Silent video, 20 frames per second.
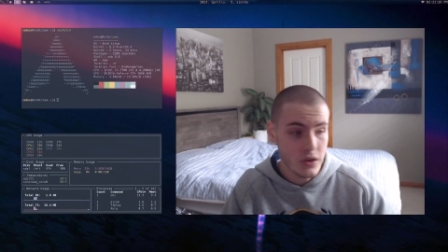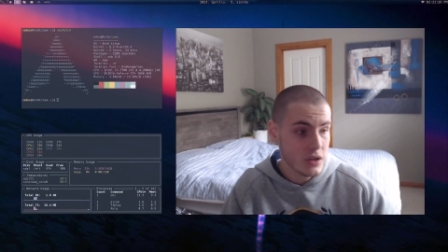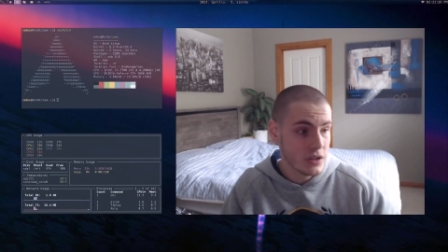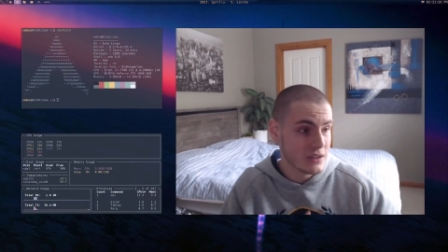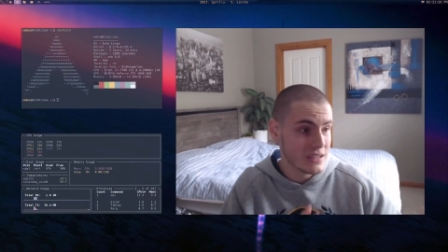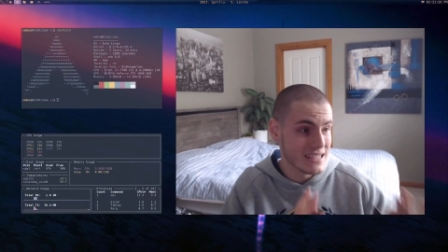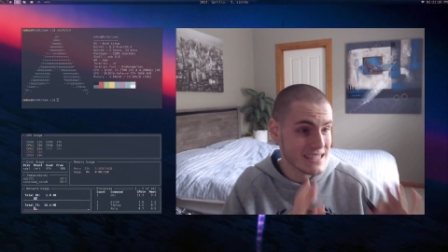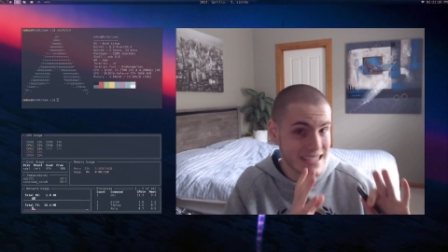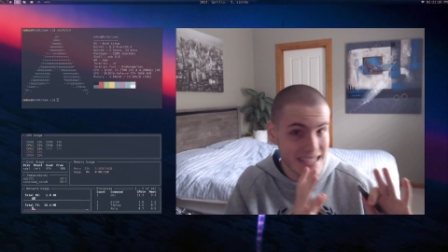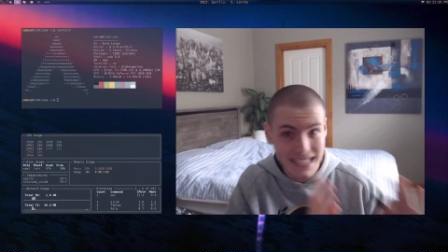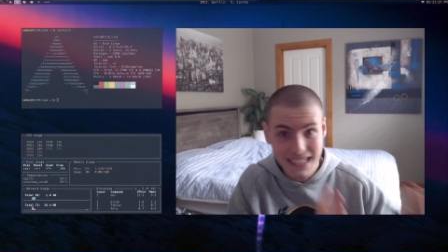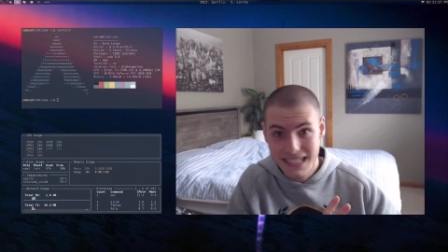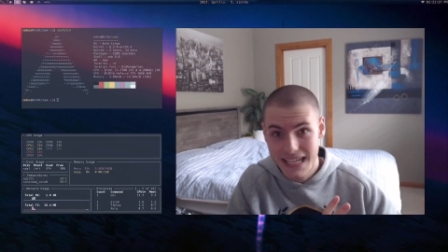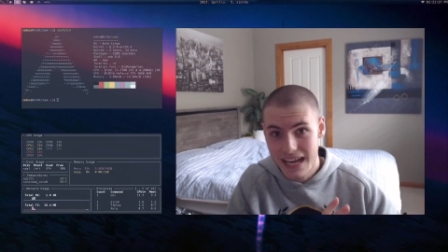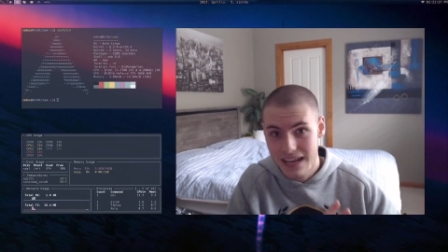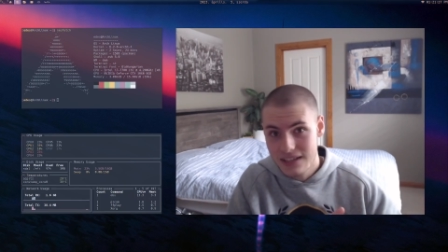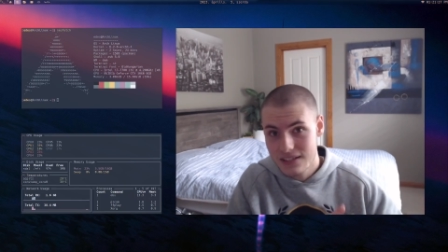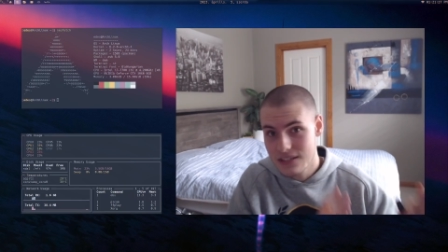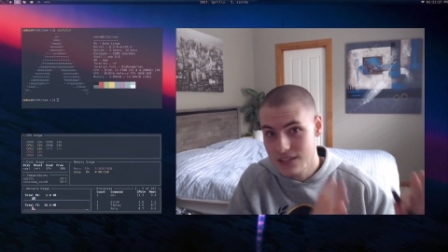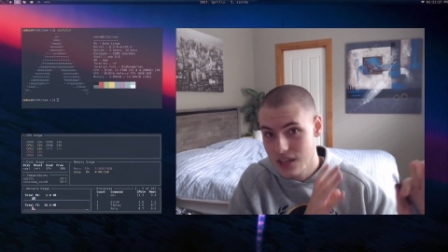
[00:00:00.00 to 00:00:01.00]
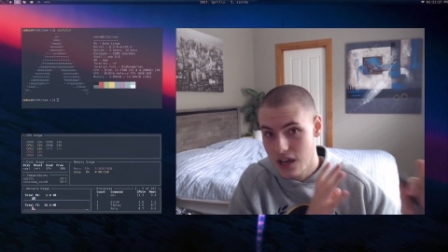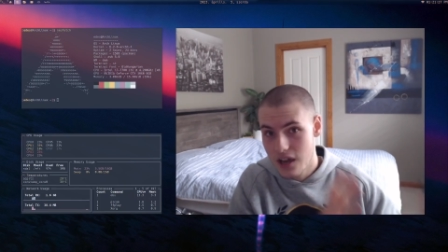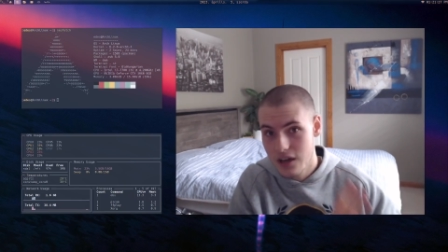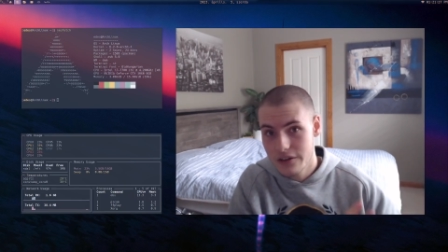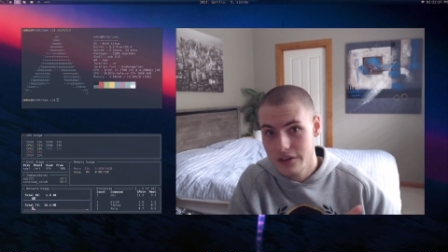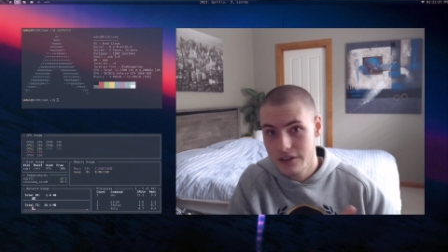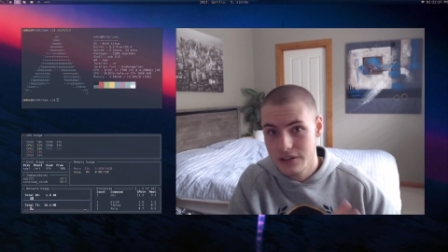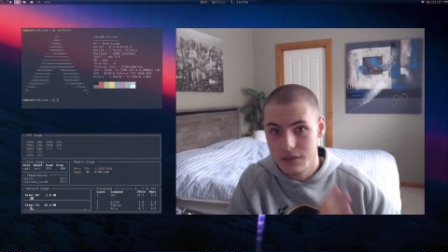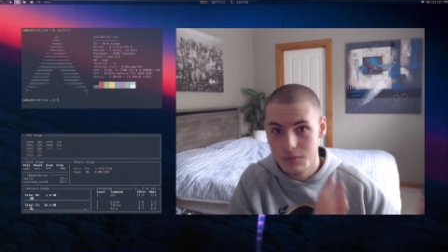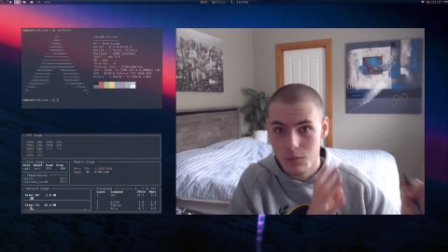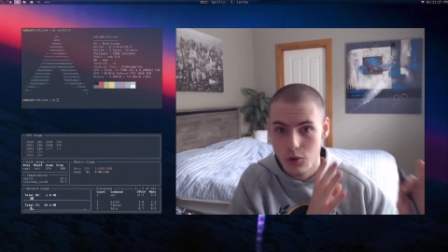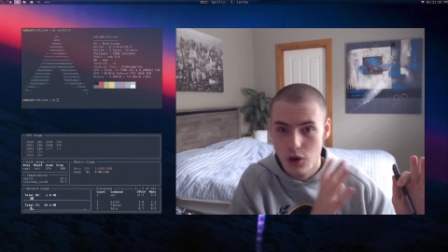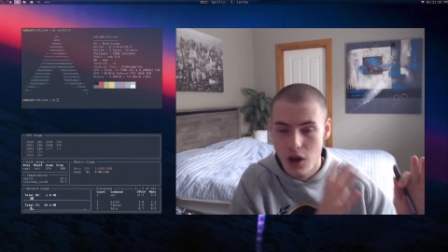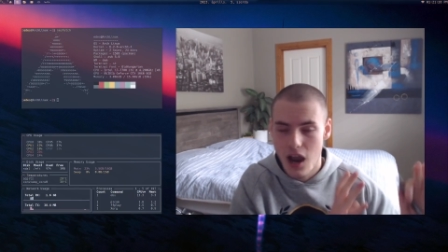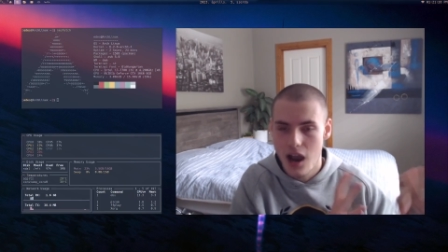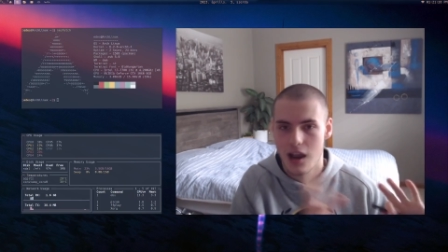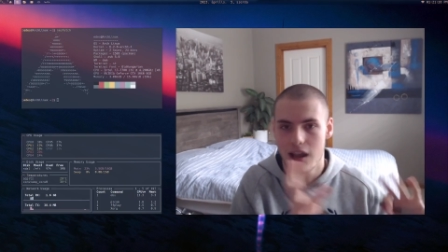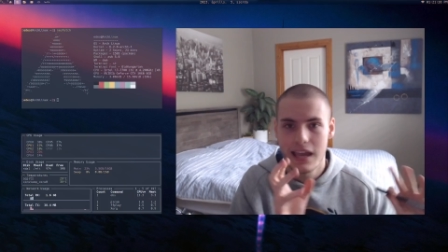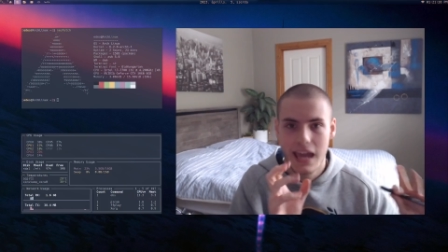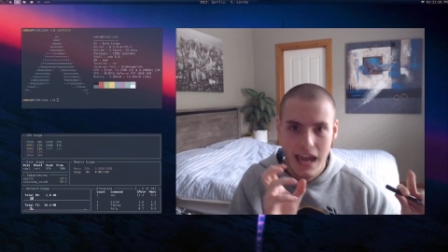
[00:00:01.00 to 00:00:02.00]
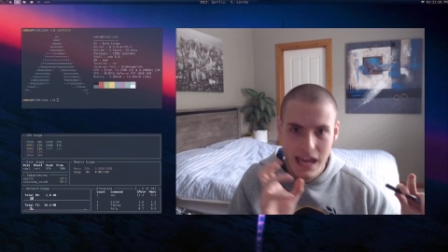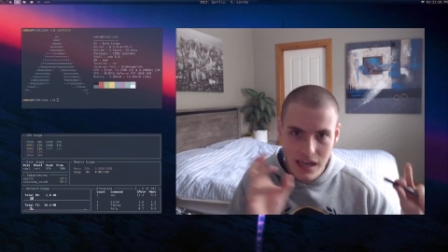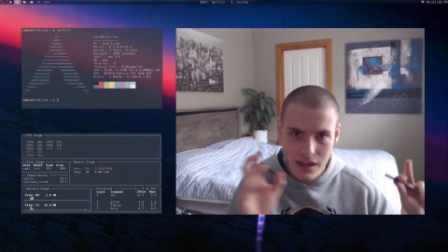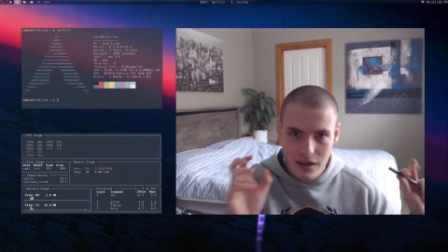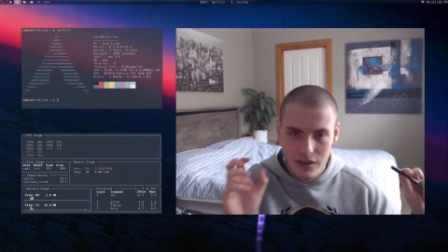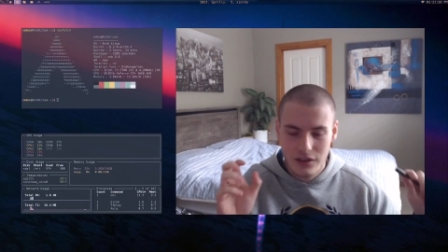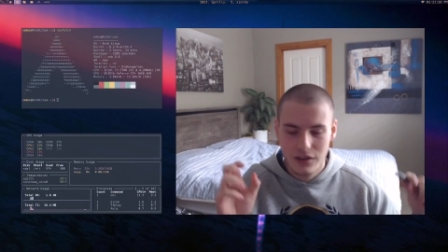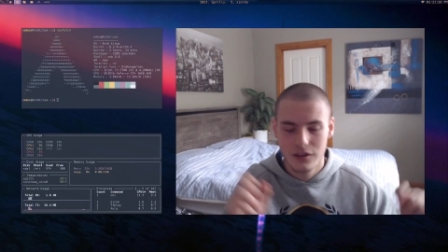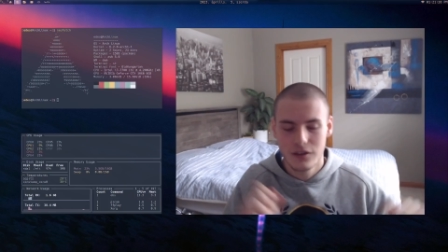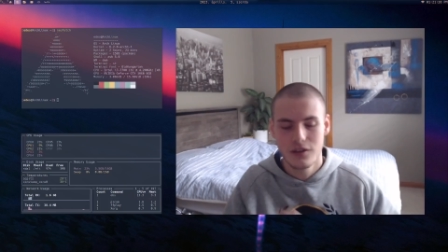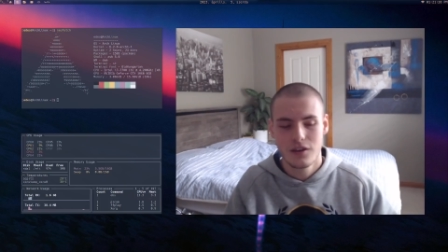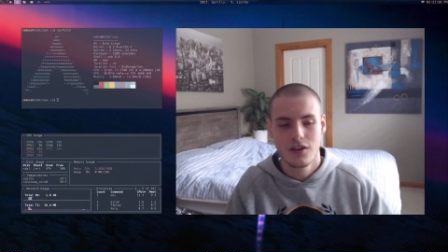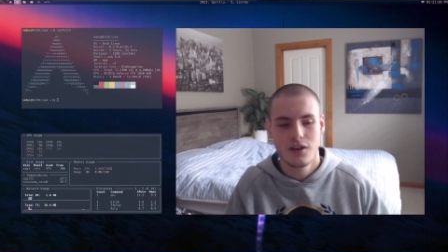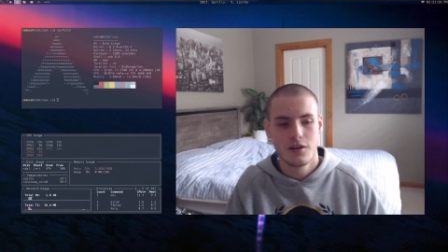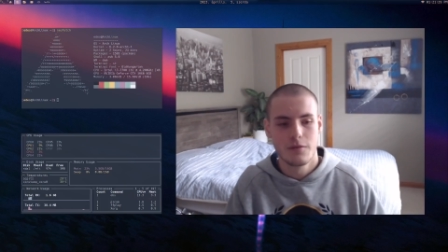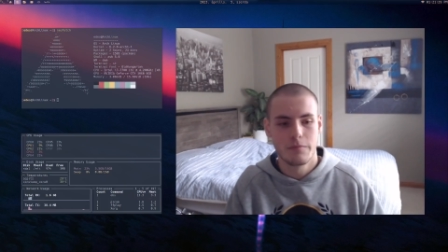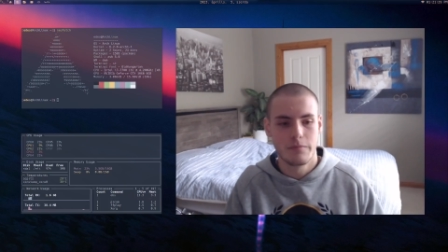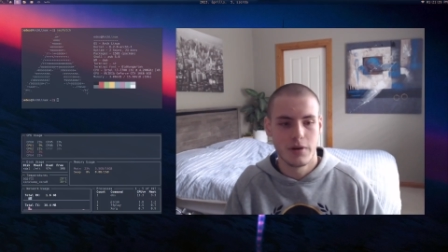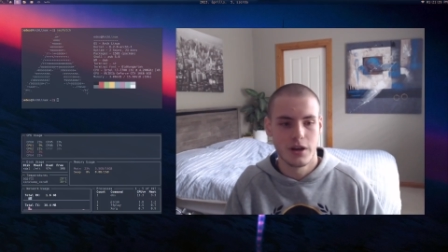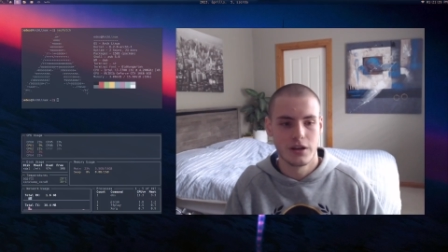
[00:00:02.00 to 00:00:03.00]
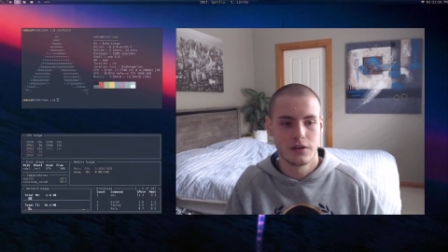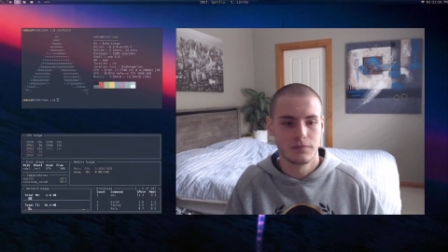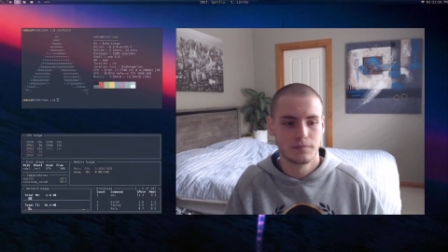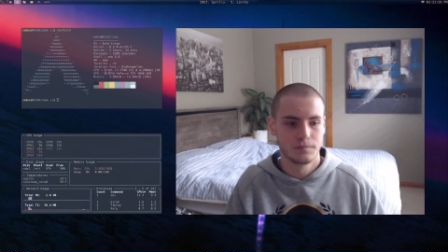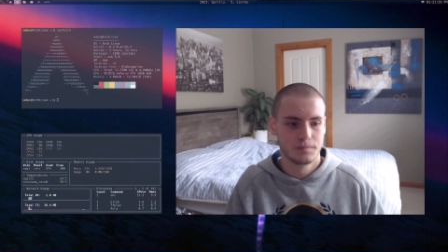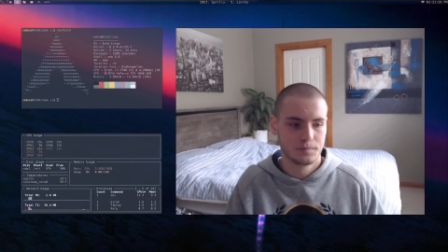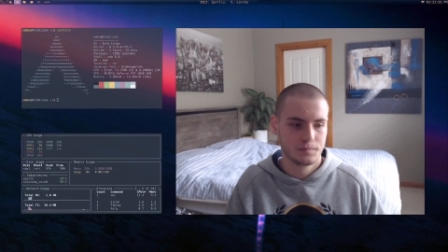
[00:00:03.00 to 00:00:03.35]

The syntax is harder. It's more archaic, but